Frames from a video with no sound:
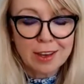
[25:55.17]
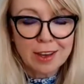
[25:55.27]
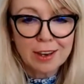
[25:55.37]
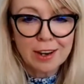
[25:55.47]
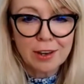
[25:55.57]

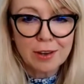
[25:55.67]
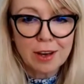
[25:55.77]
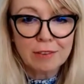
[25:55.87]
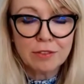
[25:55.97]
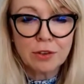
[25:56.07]
You know,
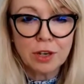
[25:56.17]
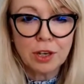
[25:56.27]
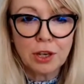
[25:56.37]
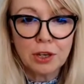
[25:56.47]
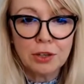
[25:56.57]
I've got a
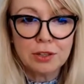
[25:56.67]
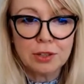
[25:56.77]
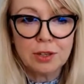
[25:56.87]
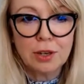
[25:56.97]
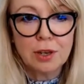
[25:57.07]
good
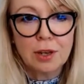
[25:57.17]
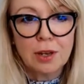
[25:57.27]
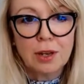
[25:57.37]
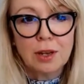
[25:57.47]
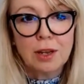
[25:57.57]

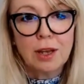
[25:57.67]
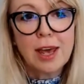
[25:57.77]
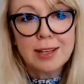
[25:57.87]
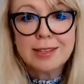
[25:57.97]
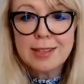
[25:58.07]

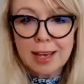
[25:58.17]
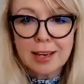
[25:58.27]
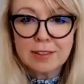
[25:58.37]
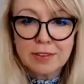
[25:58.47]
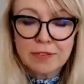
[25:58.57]
instinct